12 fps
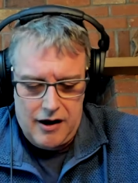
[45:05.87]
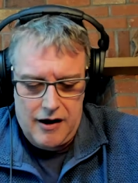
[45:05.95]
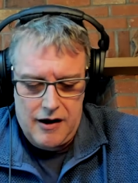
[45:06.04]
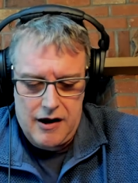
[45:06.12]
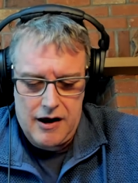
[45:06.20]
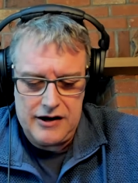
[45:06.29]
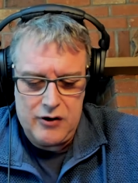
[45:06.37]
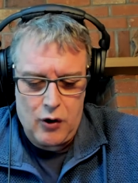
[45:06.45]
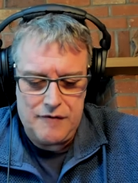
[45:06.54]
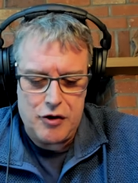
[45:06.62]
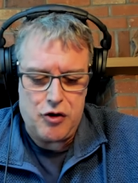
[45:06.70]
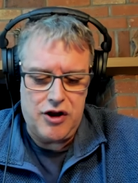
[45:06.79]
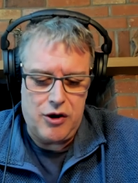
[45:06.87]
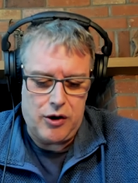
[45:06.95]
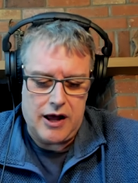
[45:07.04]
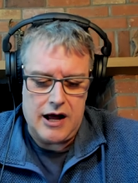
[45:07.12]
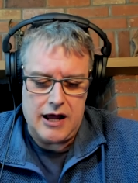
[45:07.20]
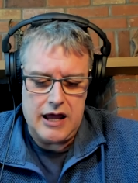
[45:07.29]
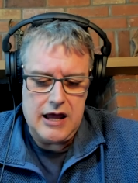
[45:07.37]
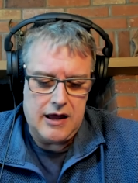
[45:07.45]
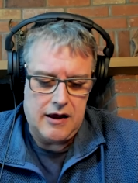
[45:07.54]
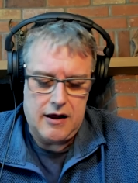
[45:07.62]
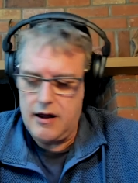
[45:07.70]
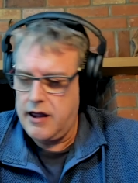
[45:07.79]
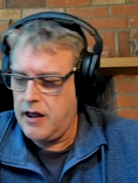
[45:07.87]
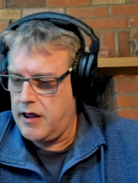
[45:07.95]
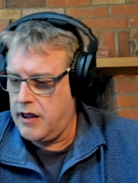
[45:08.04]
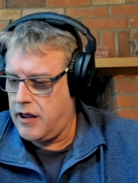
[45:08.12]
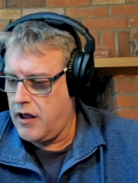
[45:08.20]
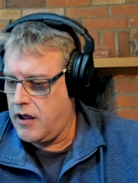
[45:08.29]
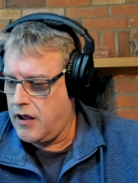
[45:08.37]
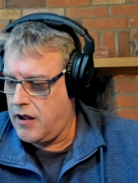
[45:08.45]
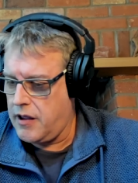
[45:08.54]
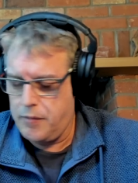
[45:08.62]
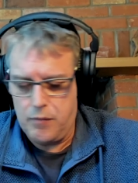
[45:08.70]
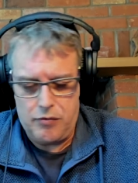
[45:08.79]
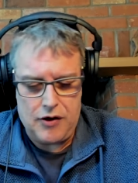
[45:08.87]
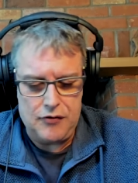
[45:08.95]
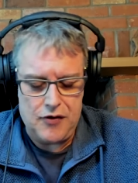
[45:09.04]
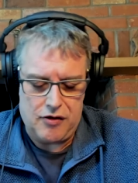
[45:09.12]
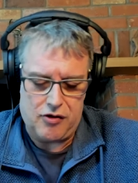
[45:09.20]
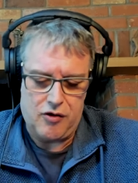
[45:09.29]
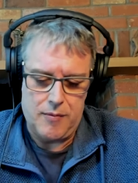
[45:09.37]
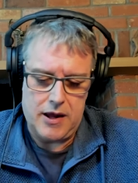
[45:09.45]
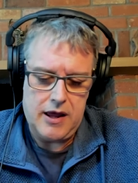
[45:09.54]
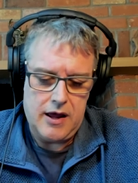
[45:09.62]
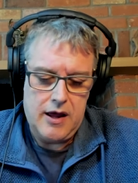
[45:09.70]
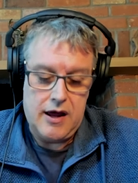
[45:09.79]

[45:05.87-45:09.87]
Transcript: uh, at Night Vision UK. He, he, he sent this to me.